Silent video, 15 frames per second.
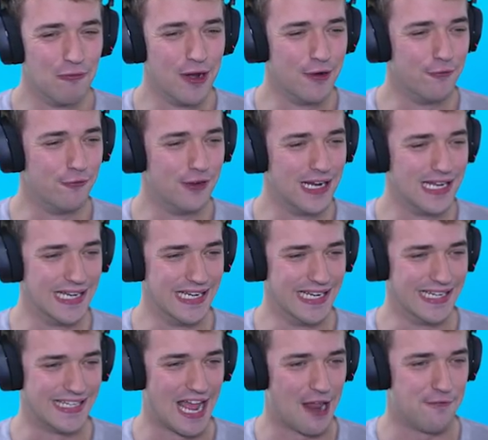we really
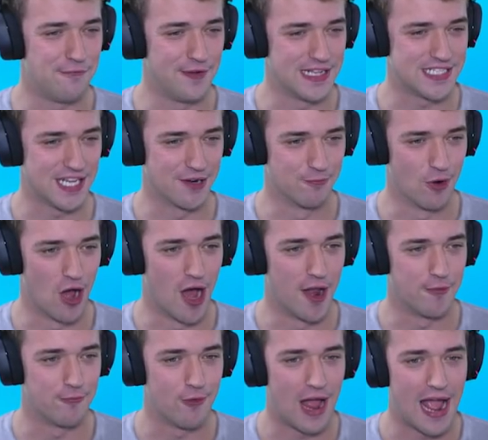need that fishing
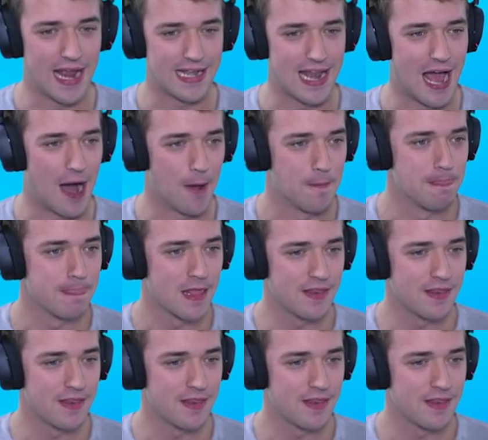rod right now.